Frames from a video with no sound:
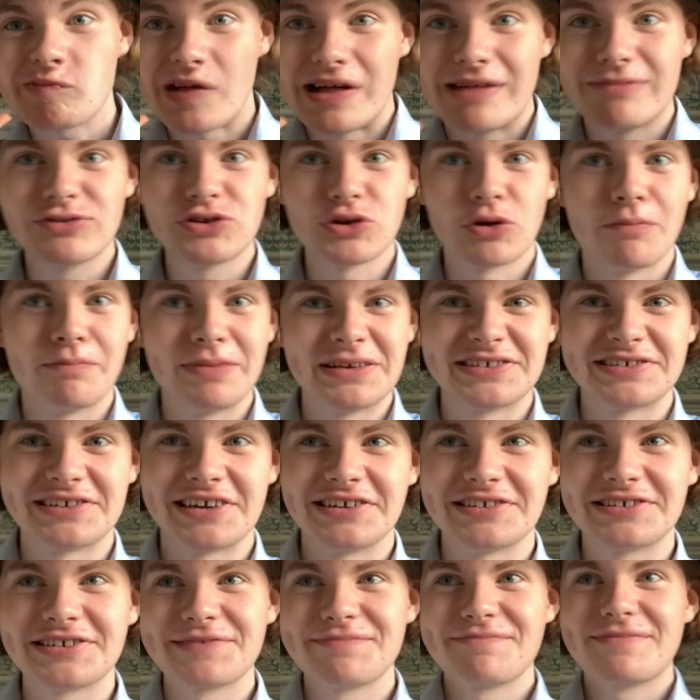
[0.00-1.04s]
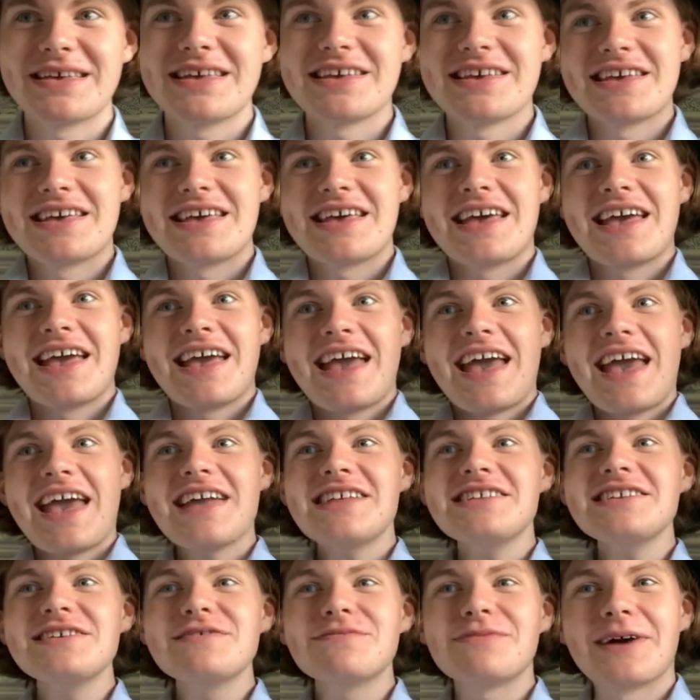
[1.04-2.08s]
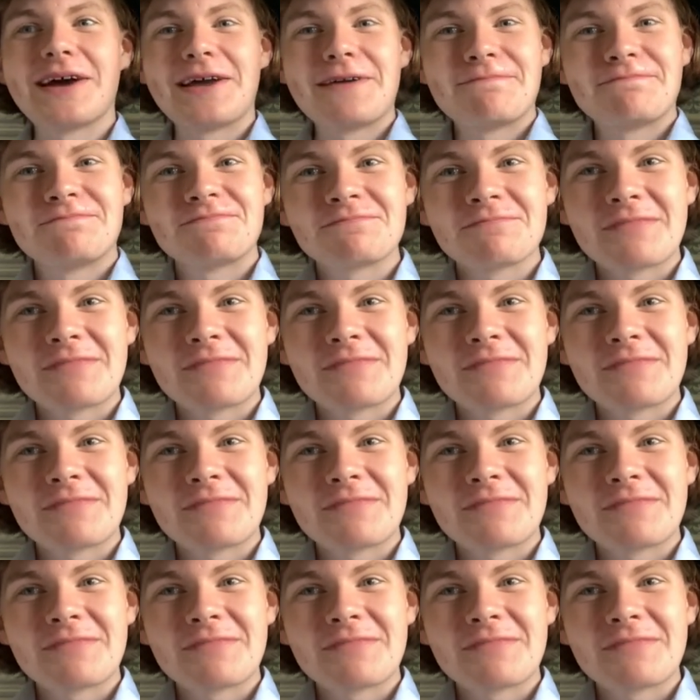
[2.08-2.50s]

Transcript: sort of biscuits. Anyway,